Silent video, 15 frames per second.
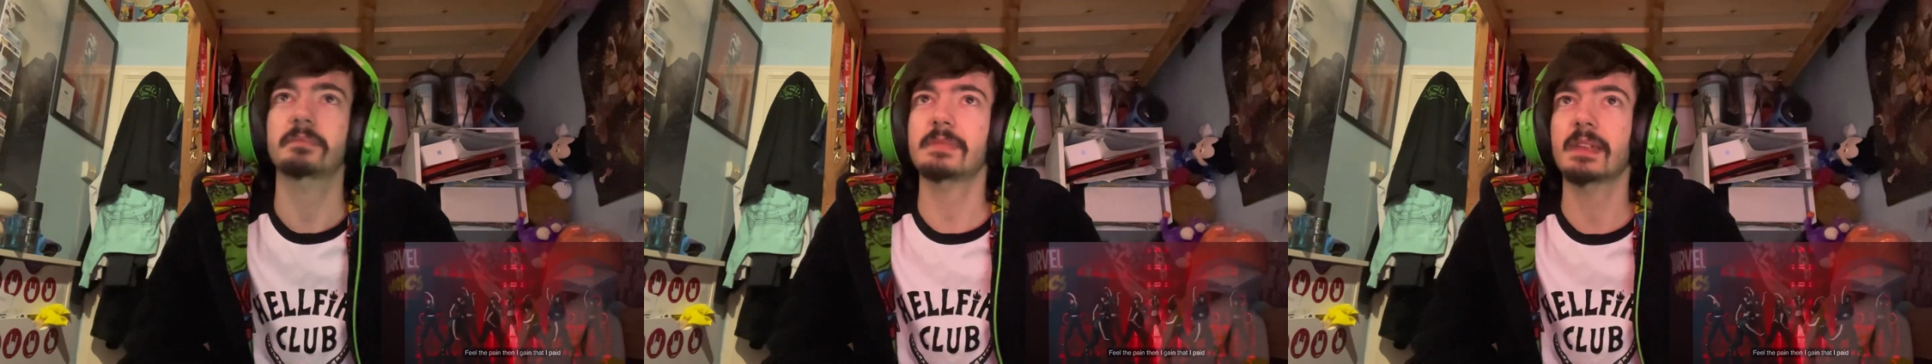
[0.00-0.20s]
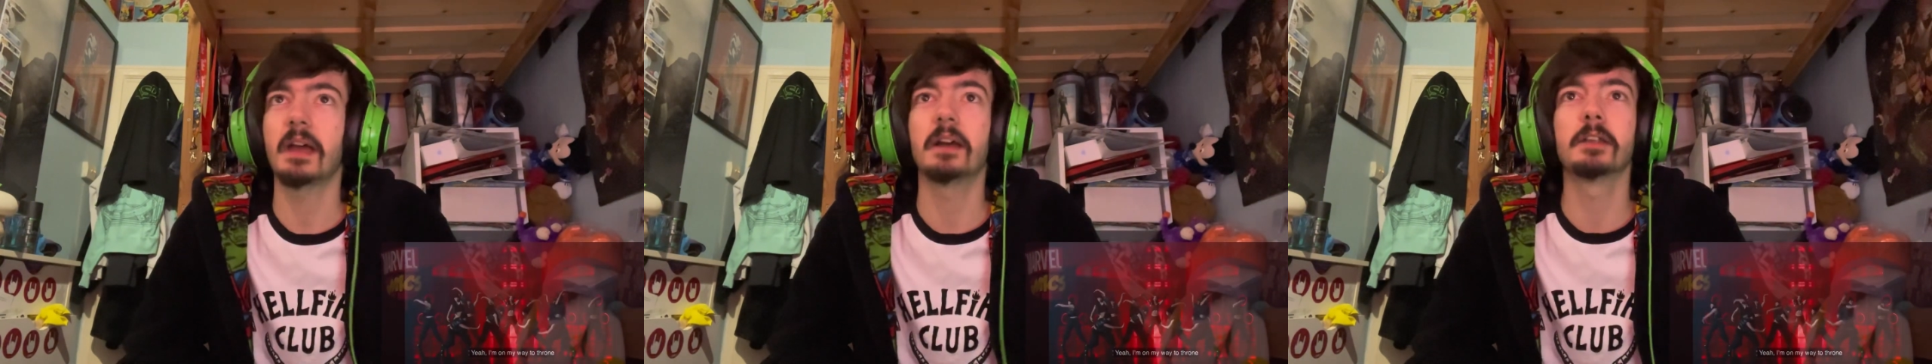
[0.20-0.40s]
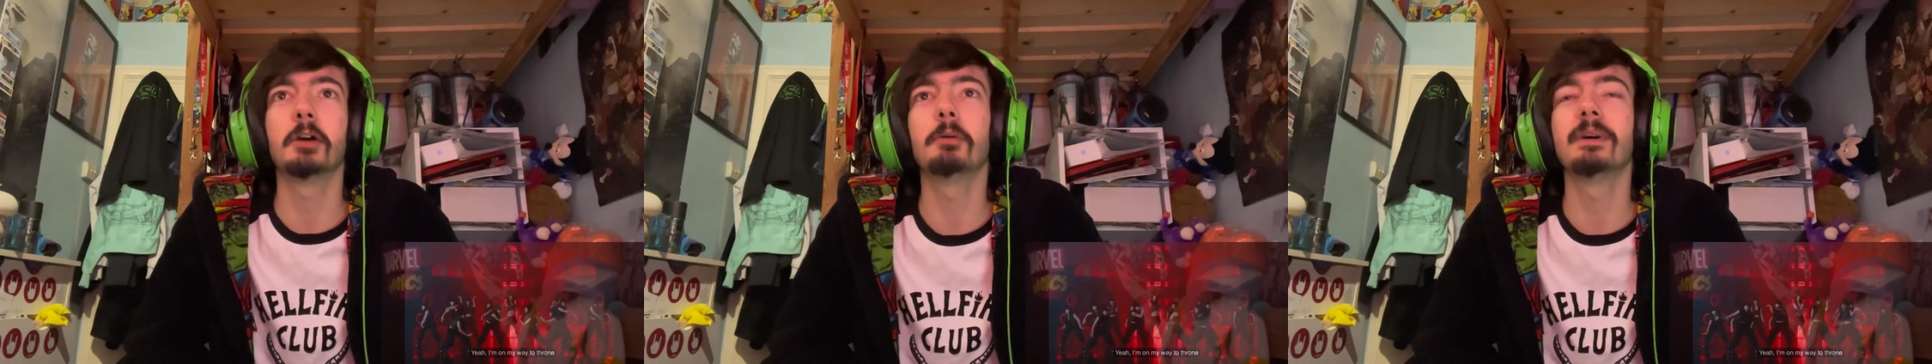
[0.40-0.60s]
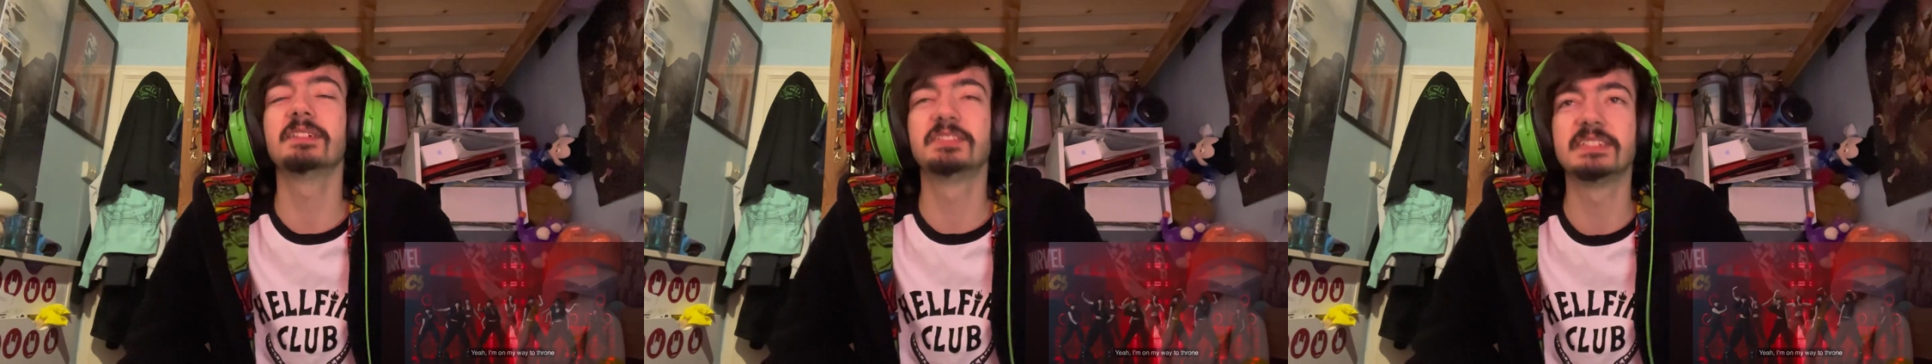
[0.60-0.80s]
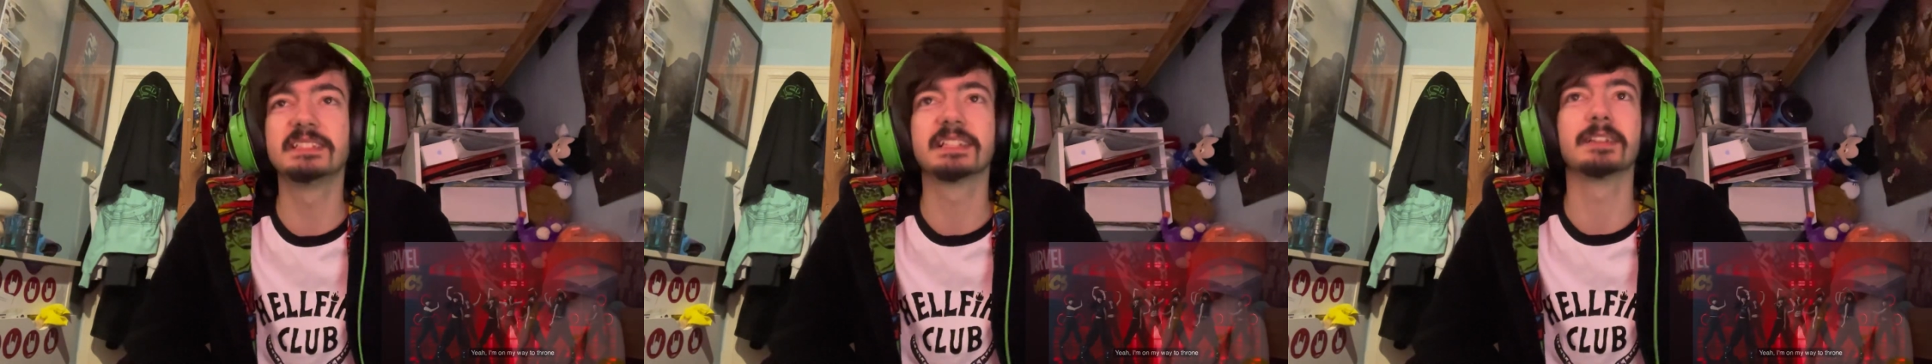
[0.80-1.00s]
I know why
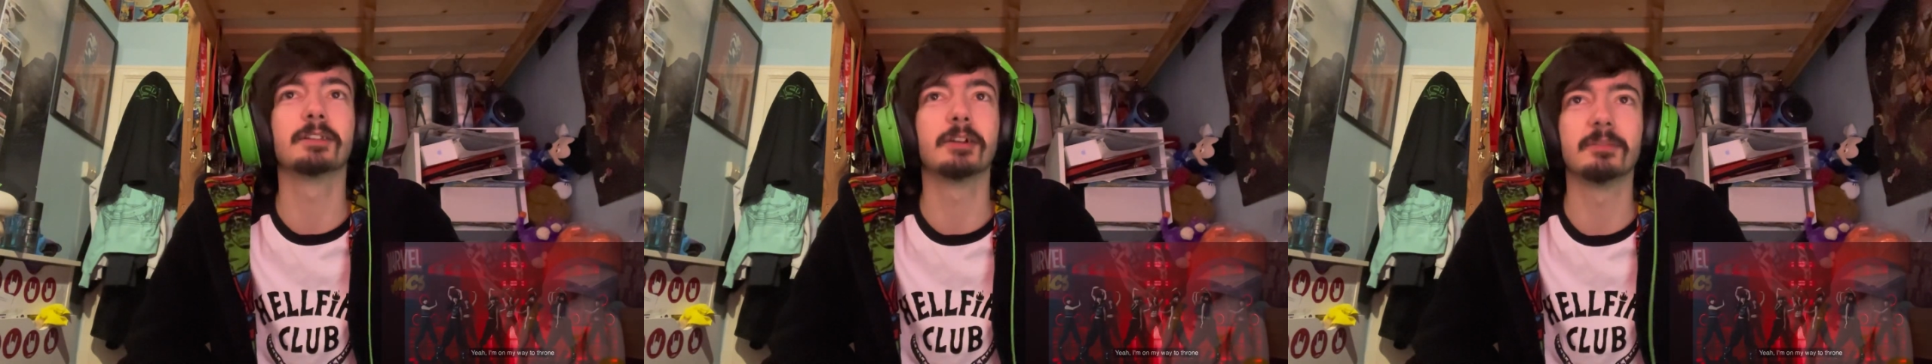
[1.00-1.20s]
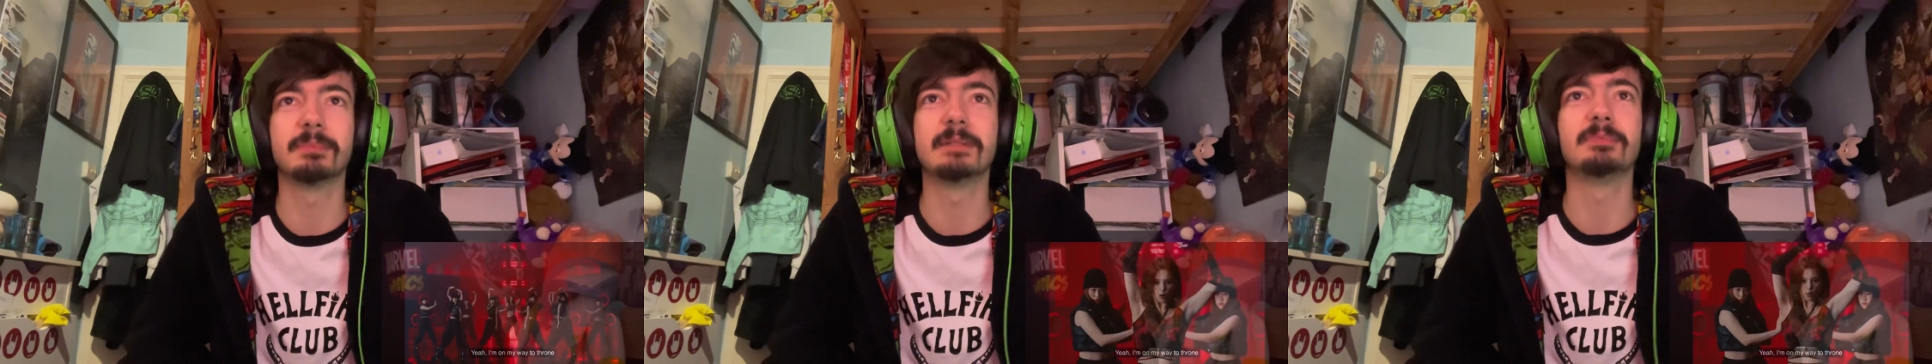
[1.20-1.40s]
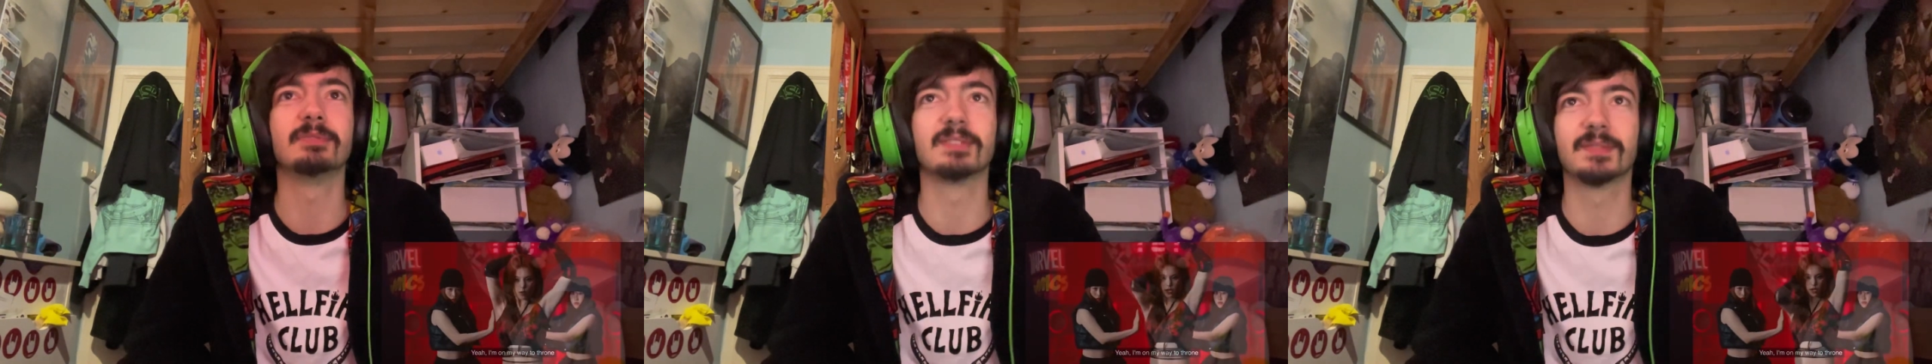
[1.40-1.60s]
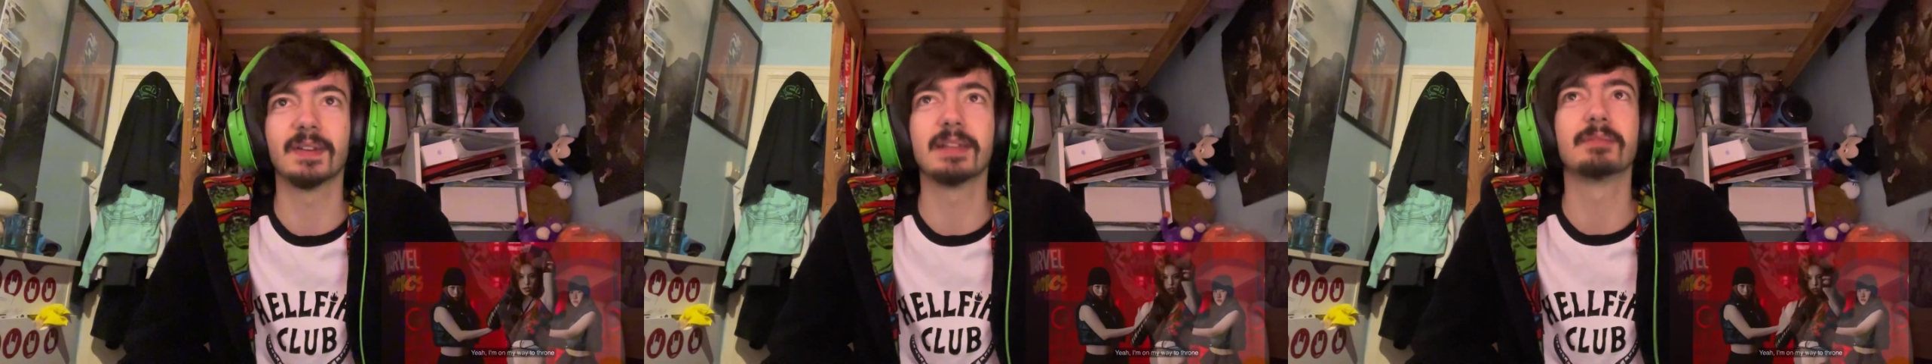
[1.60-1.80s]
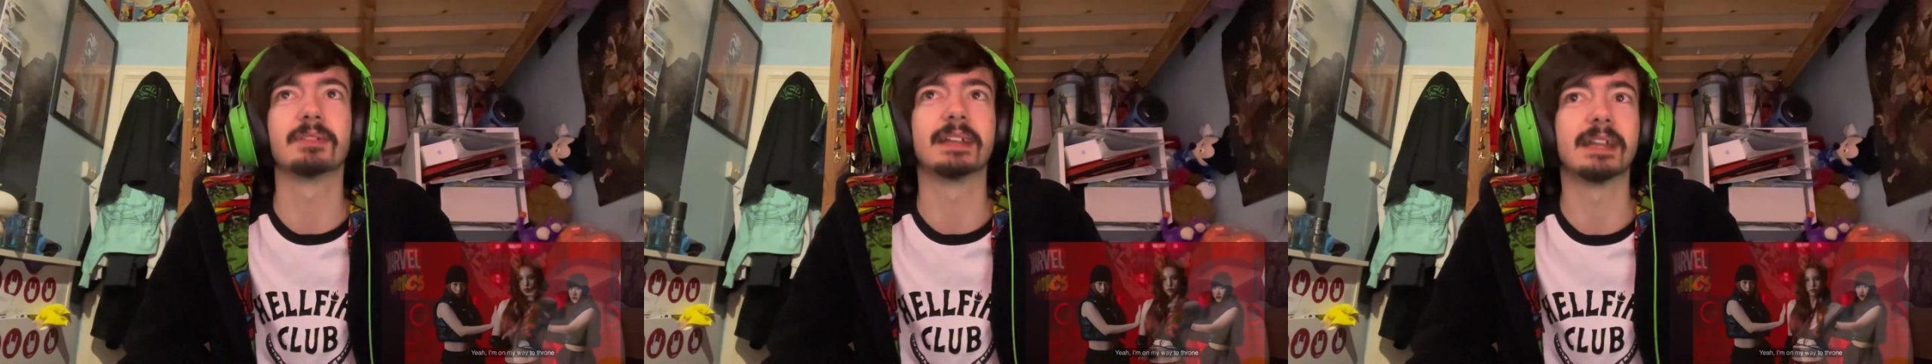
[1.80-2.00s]
she's a lot of people's
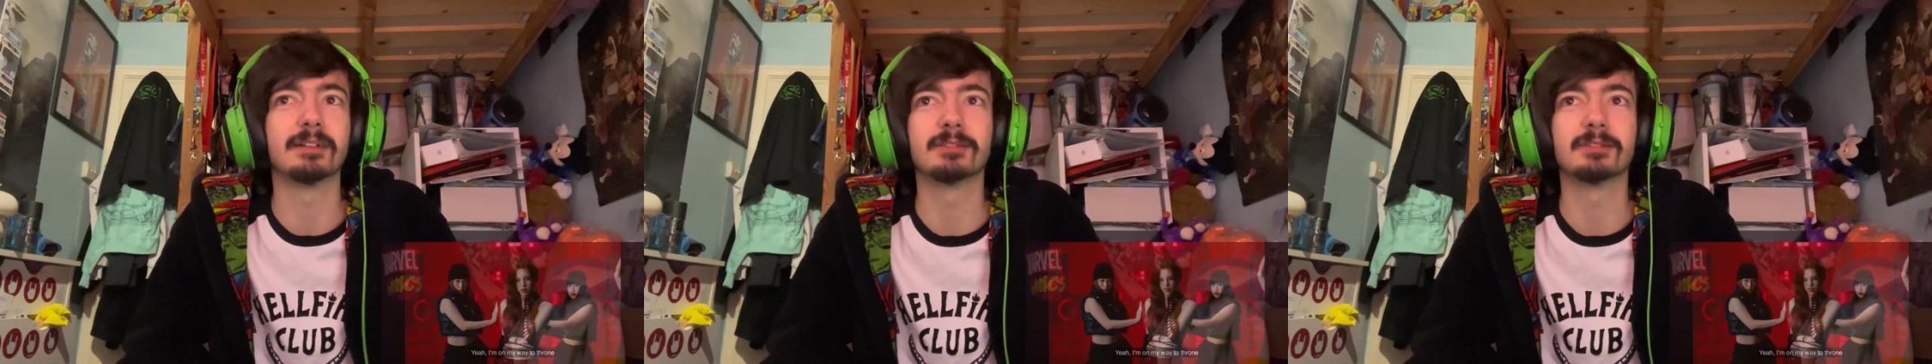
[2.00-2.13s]
favourite now,